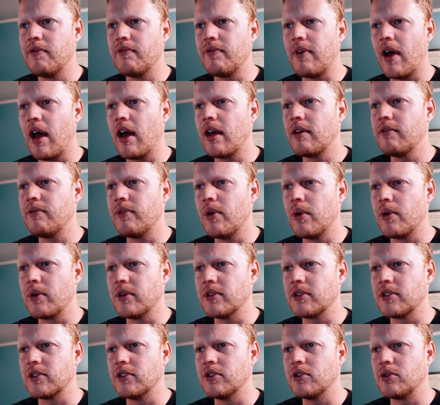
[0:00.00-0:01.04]
fine
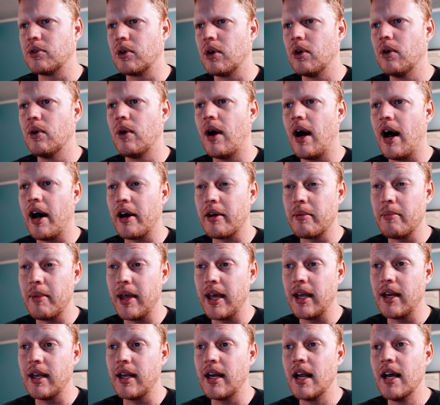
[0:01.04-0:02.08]
focus control,
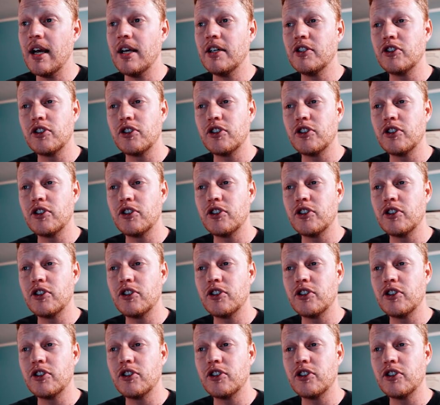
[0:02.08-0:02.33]
automated,